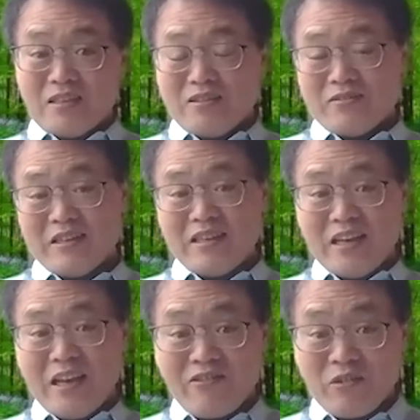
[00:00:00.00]
When they
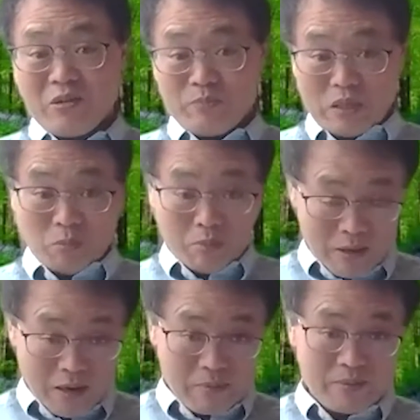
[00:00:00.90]
have a
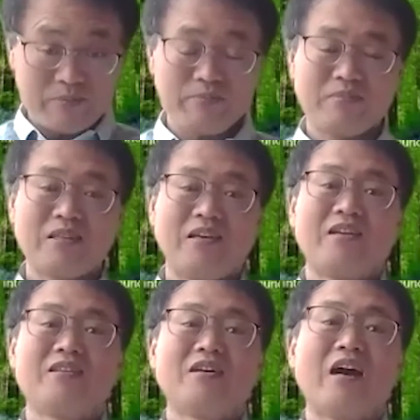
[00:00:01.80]
problem,
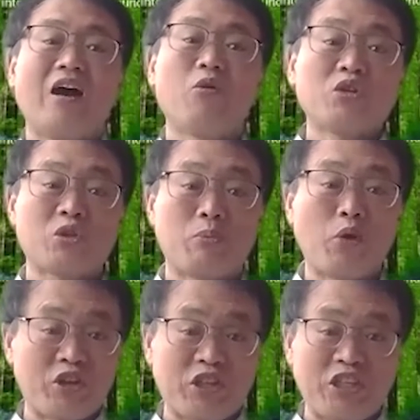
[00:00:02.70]
and our
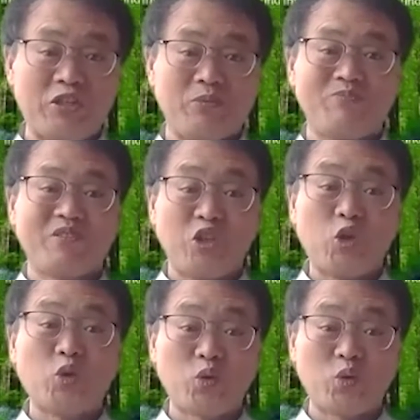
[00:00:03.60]
support team
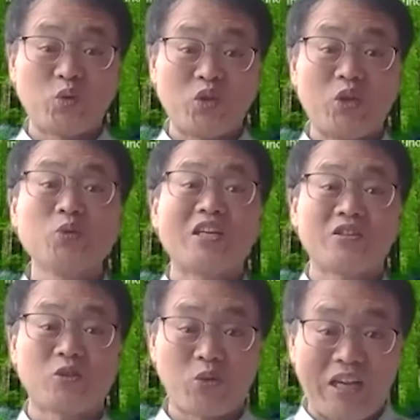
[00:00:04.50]

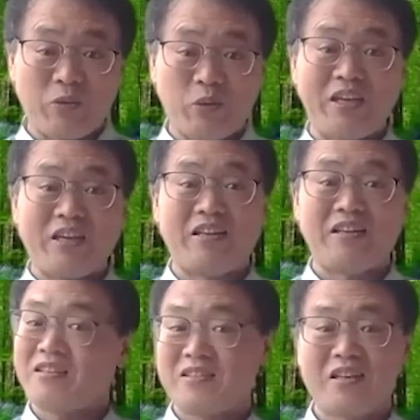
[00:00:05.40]
notice right away
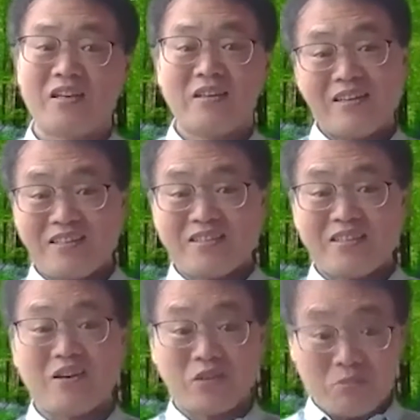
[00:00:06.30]
and
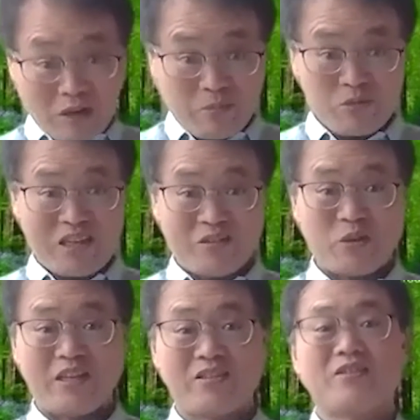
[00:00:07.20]
solve the problem right
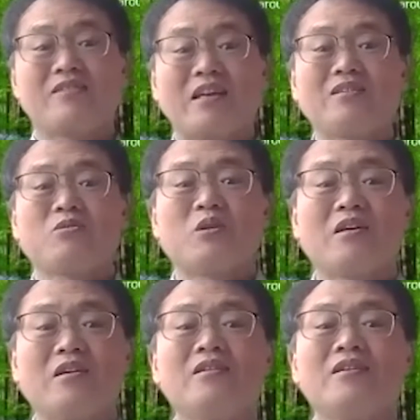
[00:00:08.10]
away. So that's
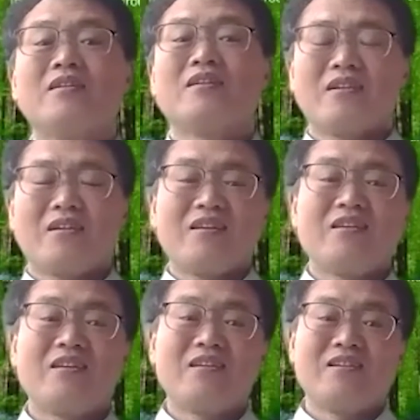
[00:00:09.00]
why
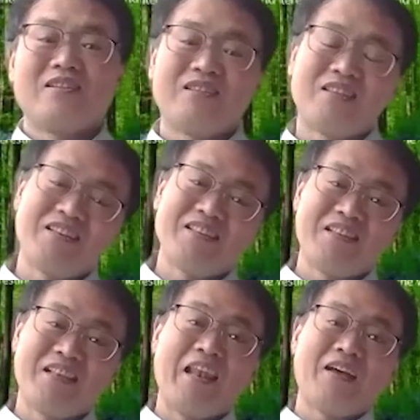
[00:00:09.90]
the
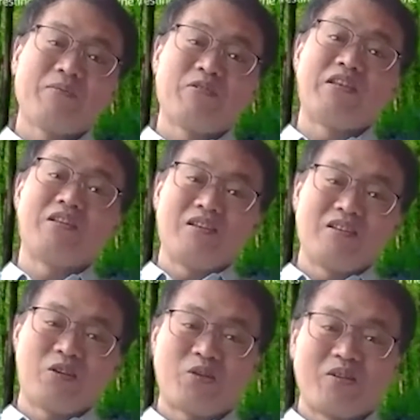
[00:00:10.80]
lab went
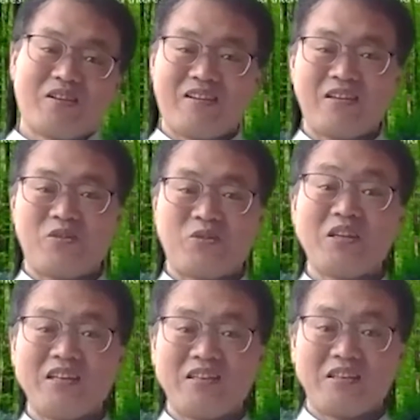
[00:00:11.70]

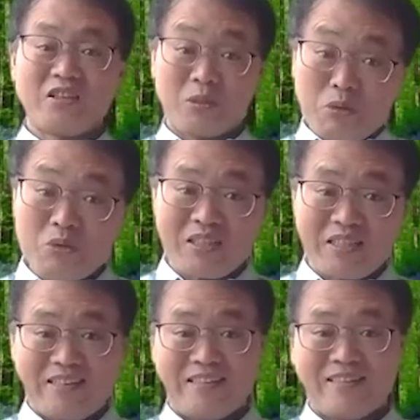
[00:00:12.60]
really
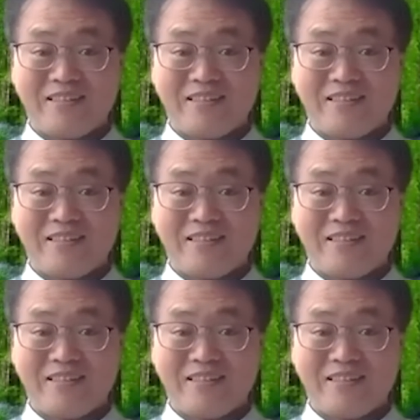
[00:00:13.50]
smoothly.